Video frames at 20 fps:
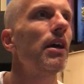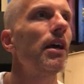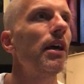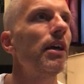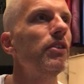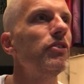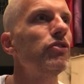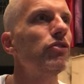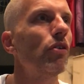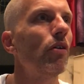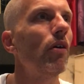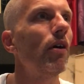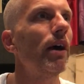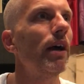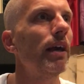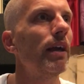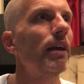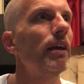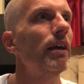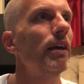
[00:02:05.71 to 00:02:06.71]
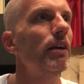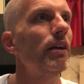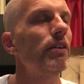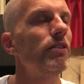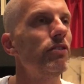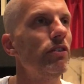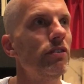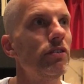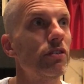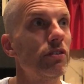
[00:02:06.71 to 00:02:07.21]
enjoy
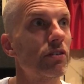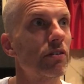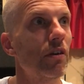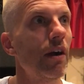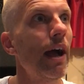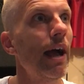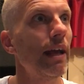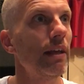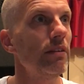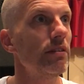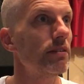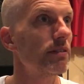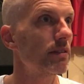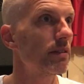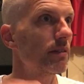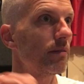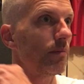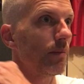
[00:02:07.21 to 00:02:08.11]
Jesus Christ